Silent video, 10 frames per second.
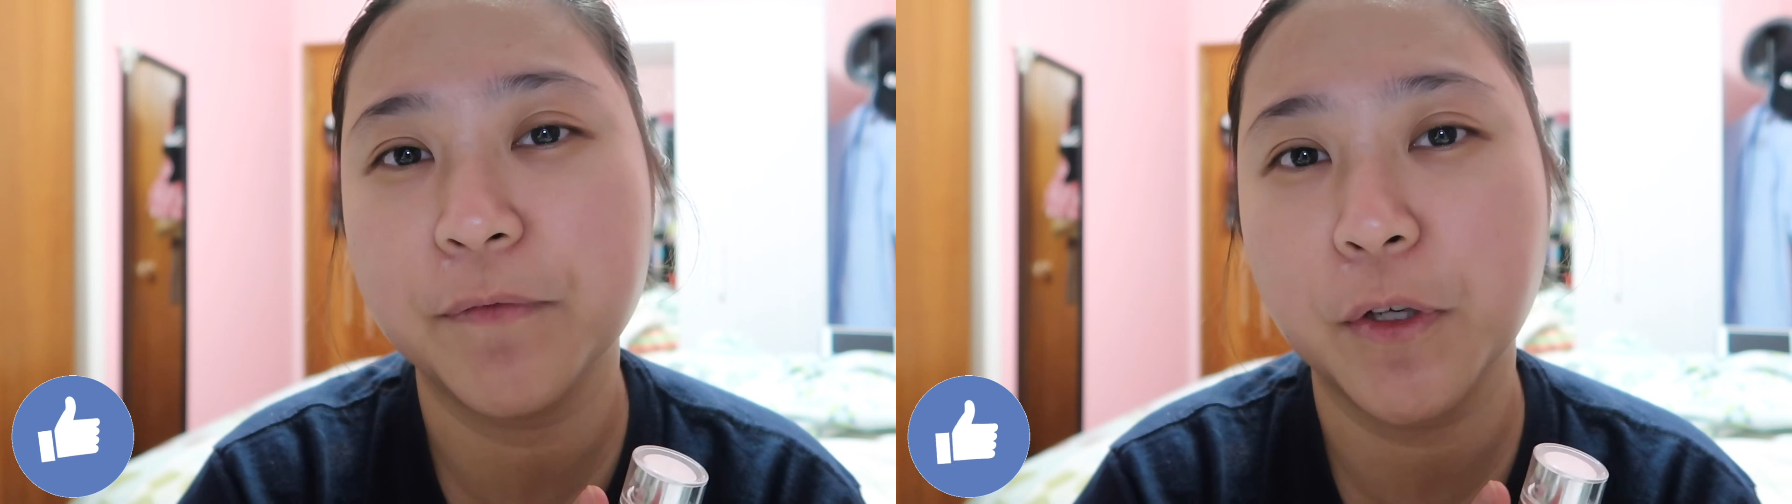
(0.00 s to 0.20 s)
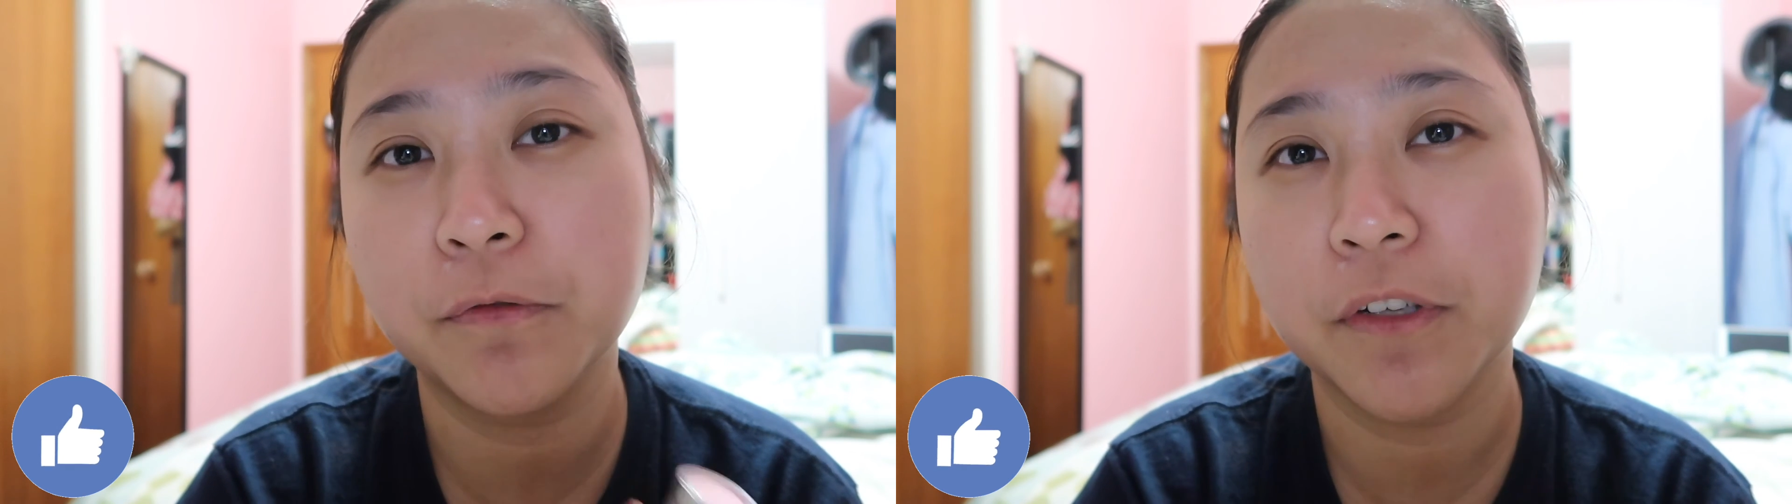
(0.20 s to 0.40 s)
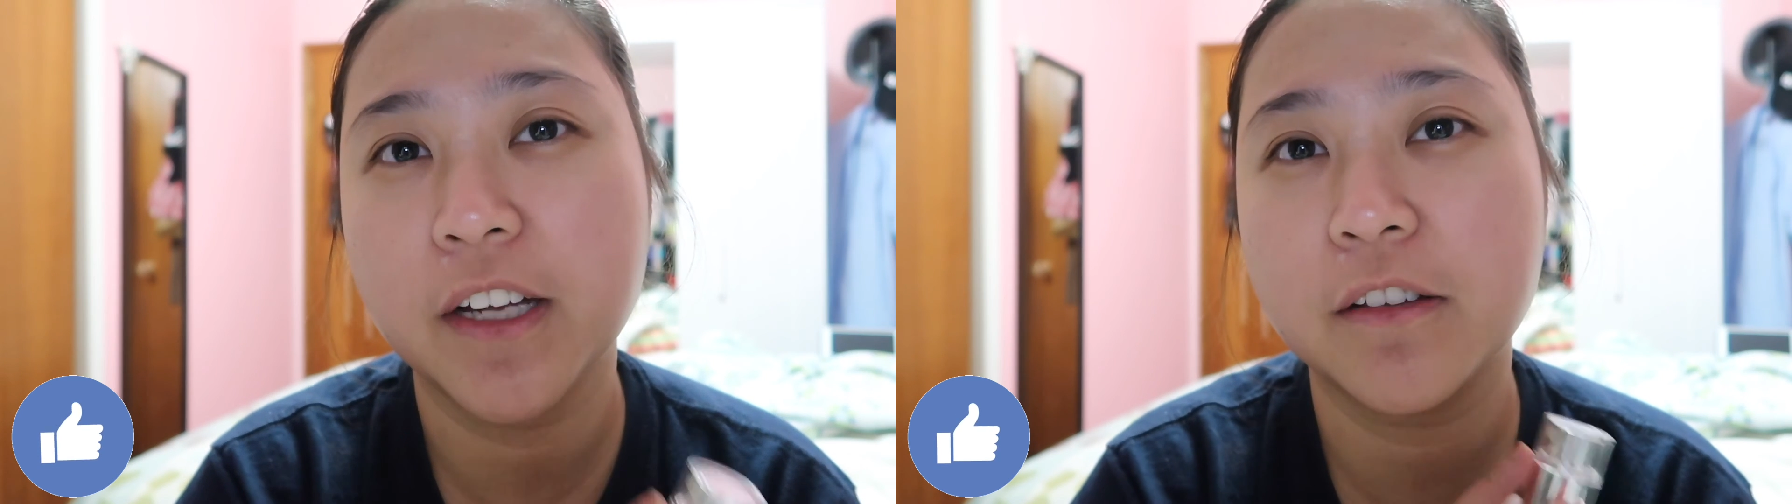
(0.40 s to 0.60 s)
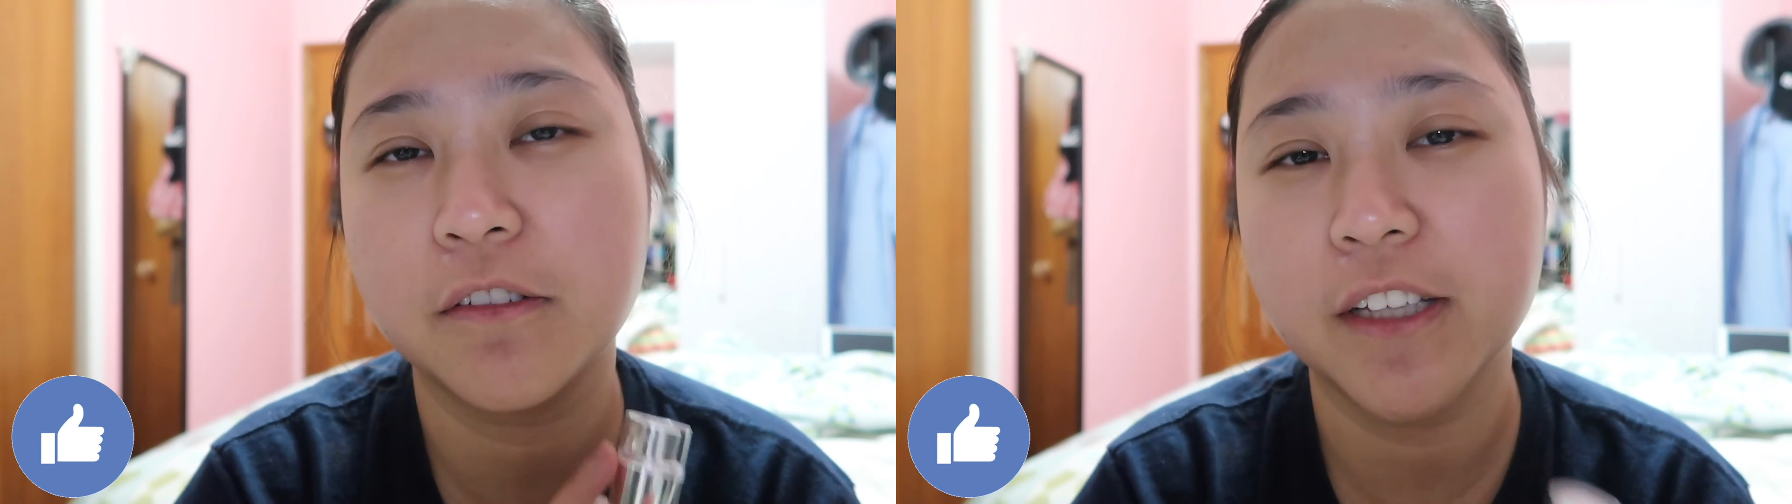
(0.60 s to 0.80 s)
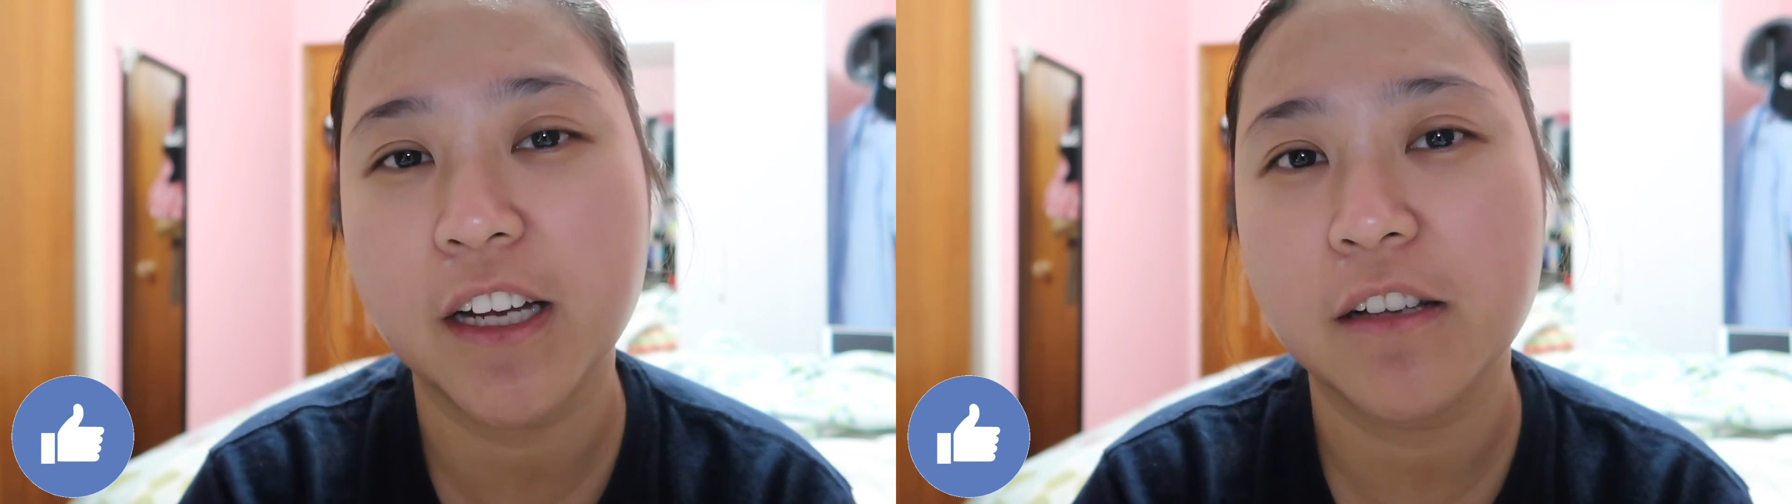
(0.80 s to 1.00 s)
don't forget
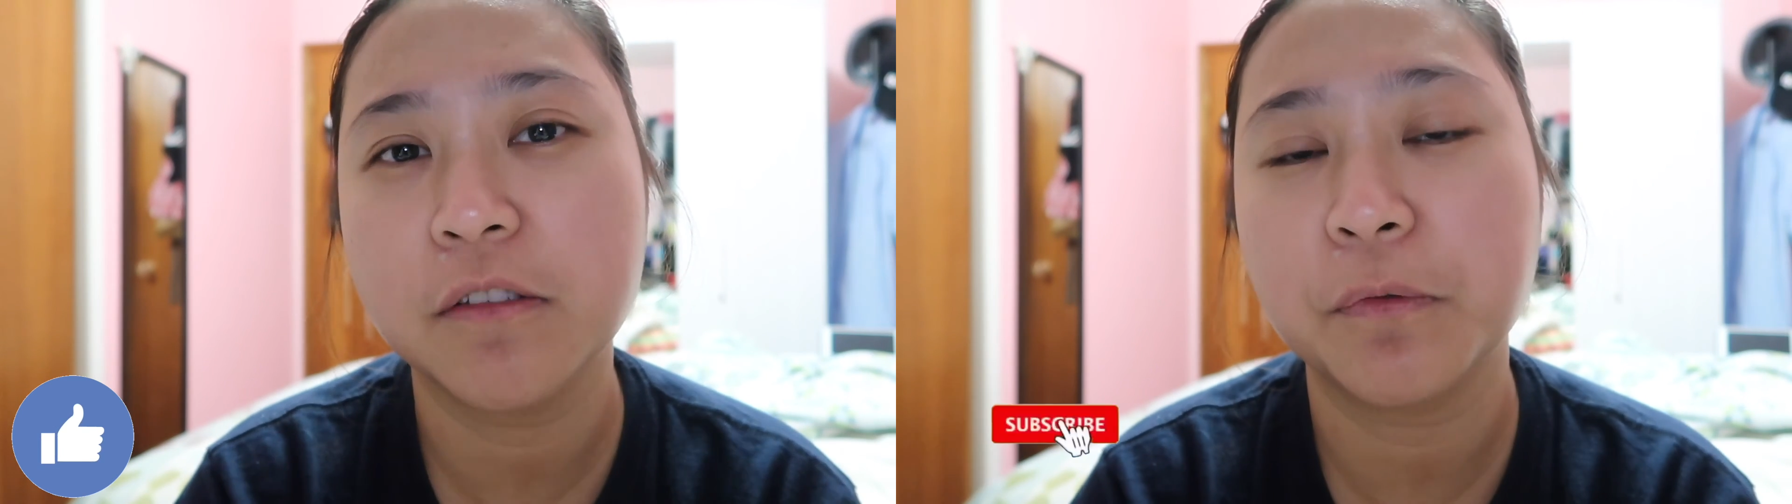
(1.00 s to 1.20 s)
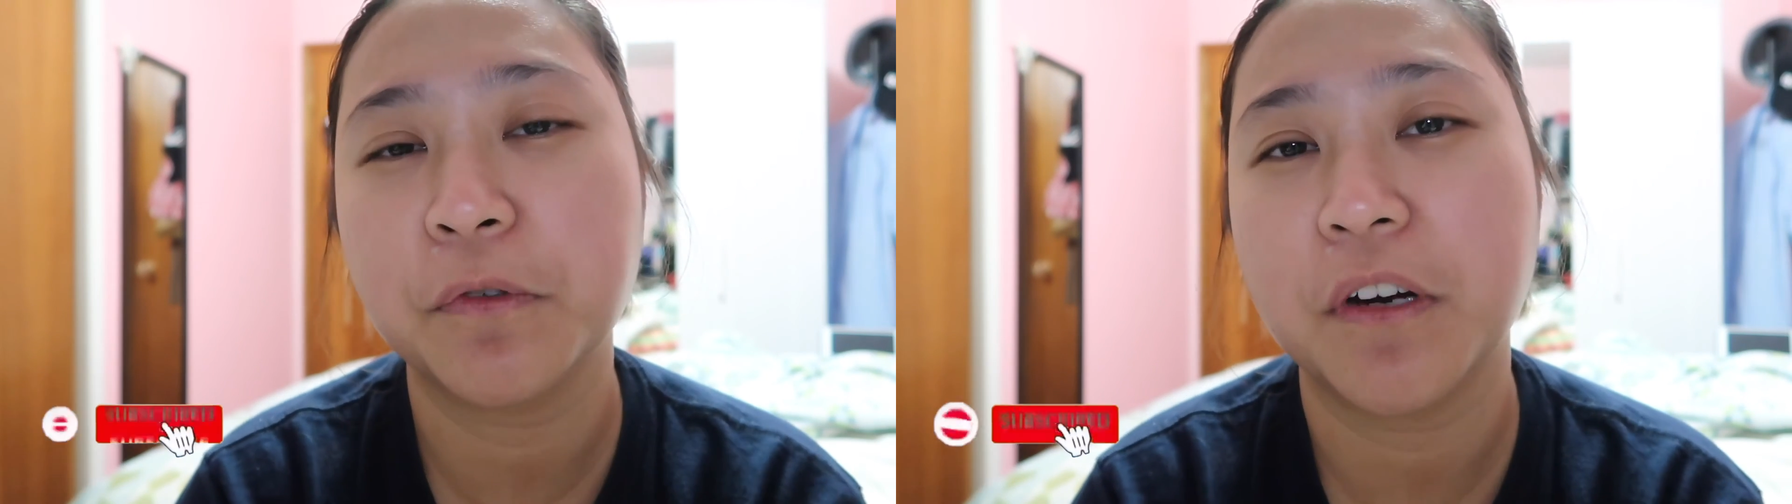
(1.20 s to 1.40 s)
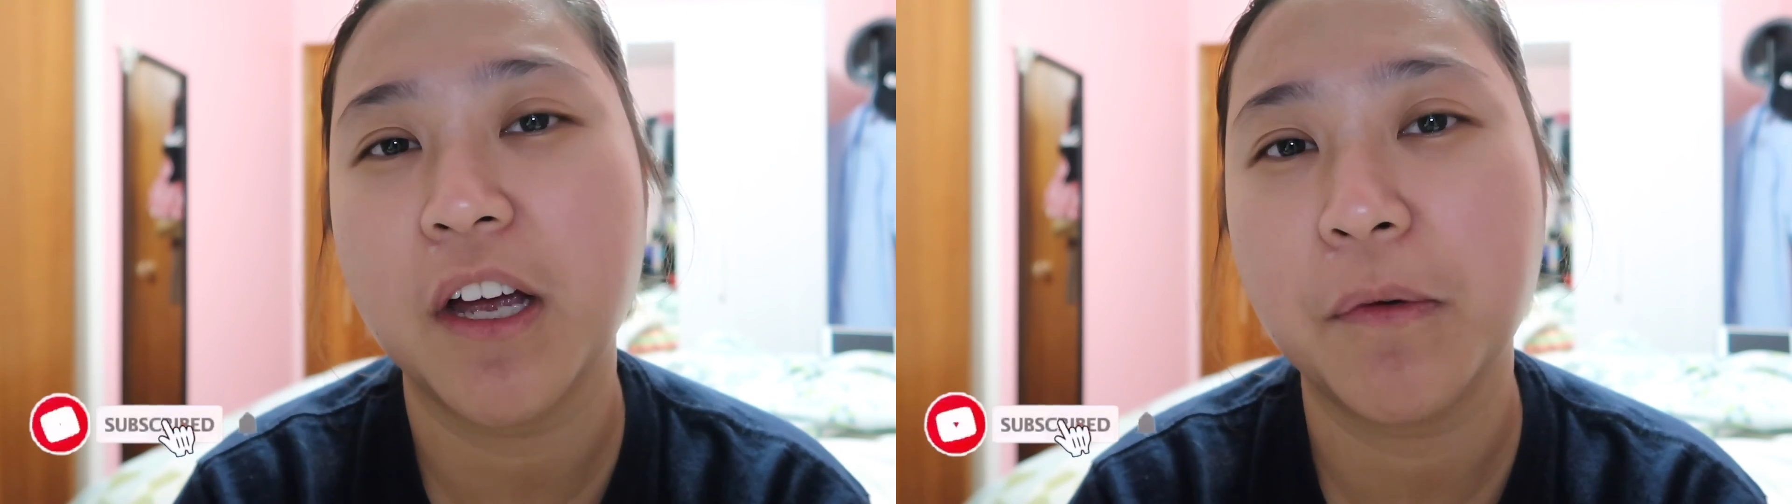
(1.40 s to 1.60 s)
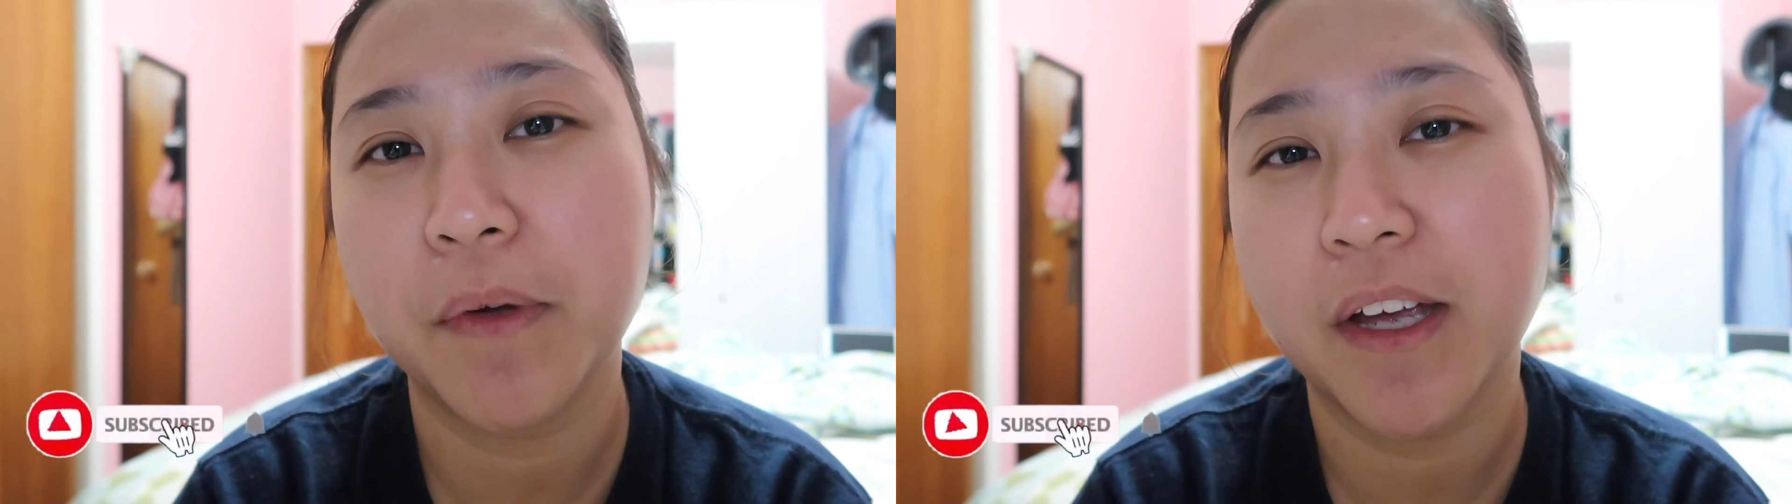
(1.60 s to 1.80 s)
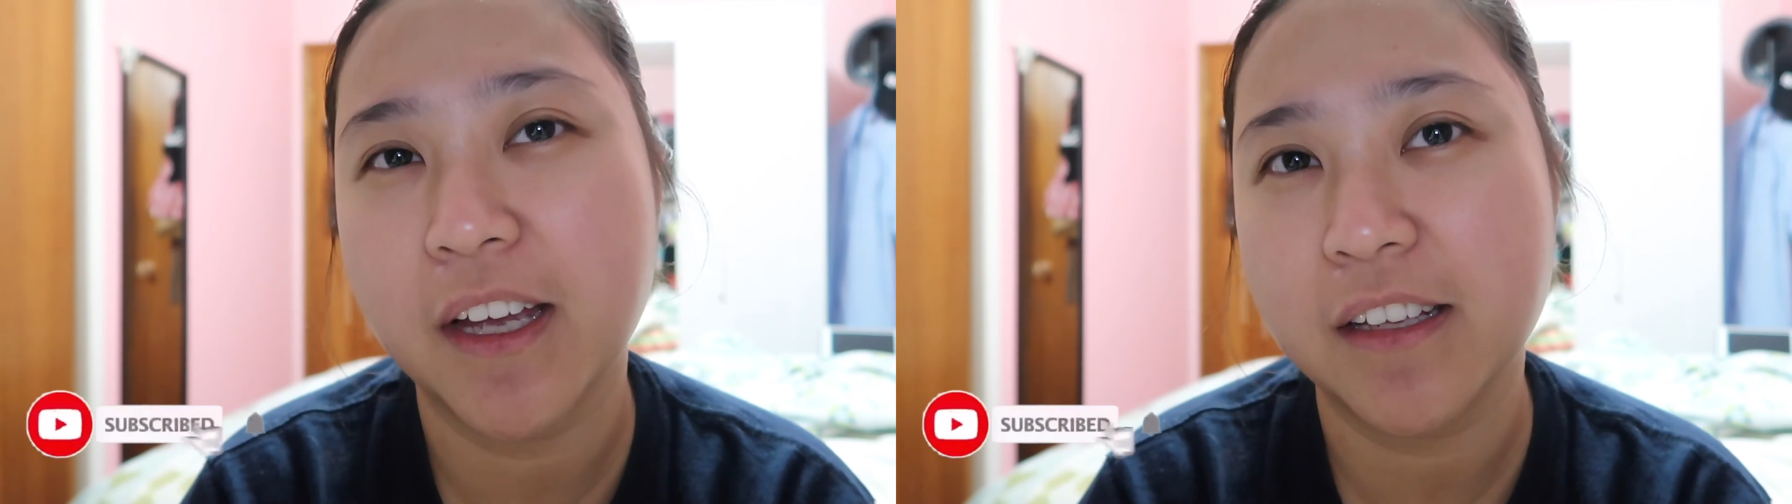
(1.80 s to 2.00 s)
to like and subscribe
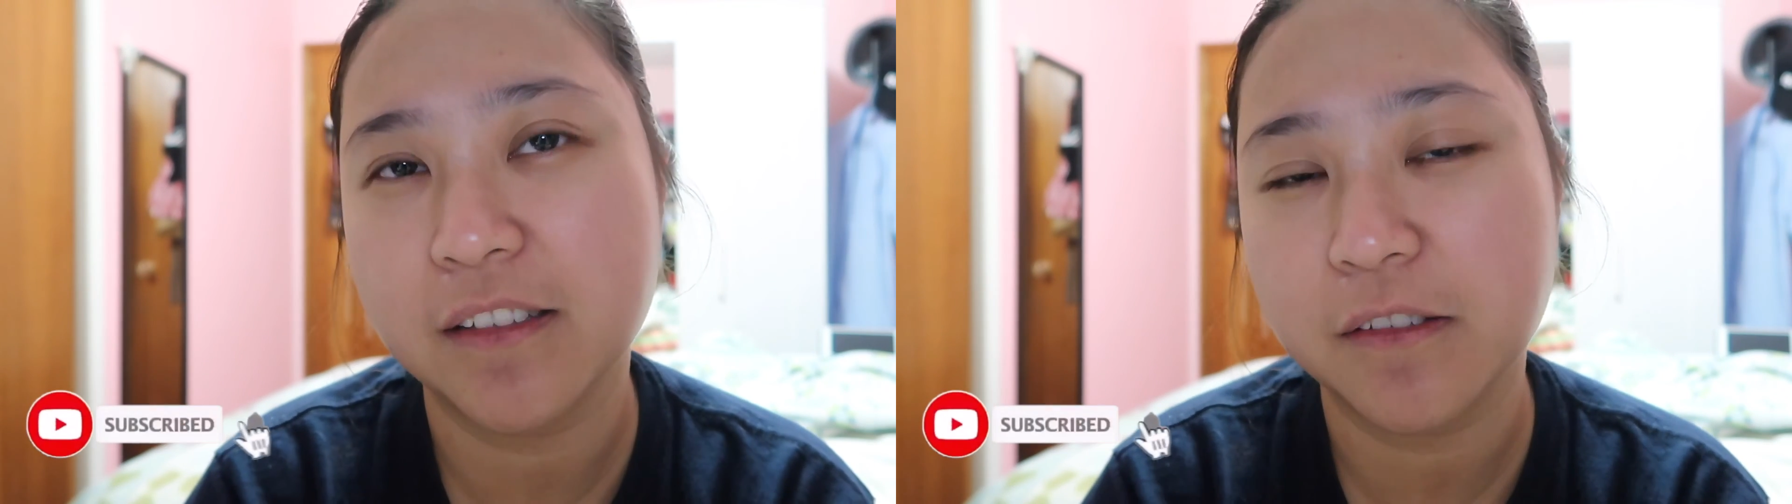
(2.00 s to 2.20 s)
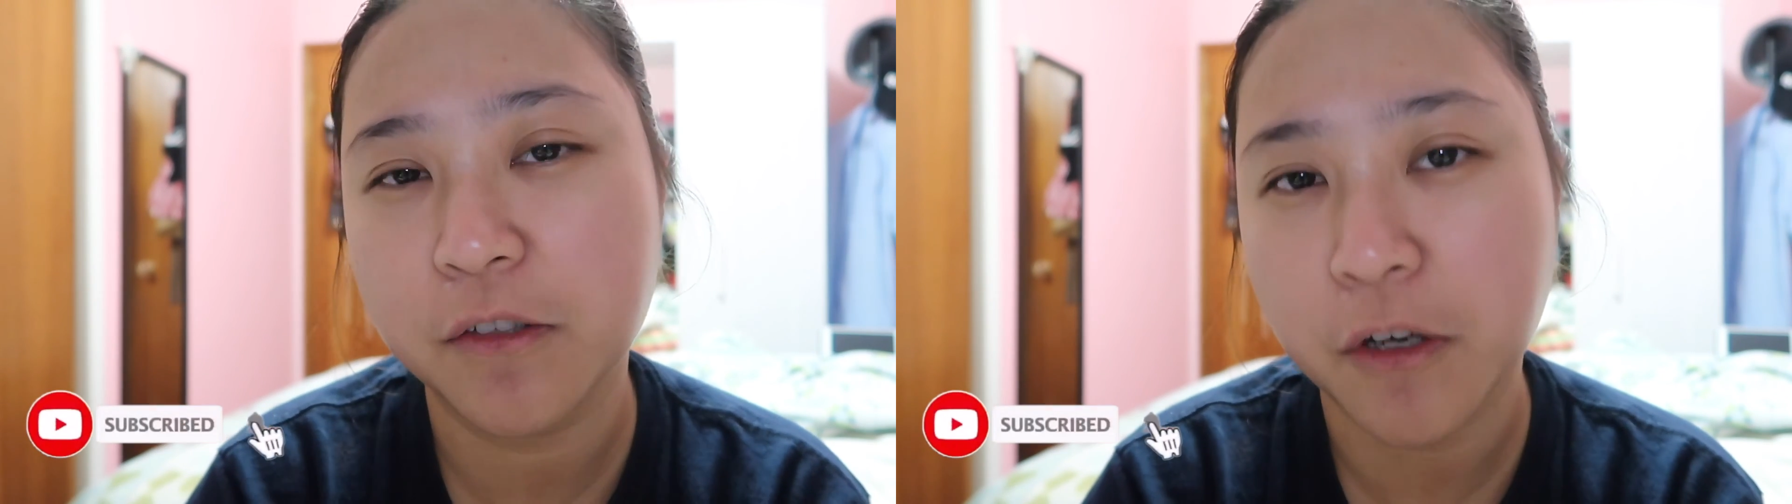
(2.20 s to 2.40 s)
and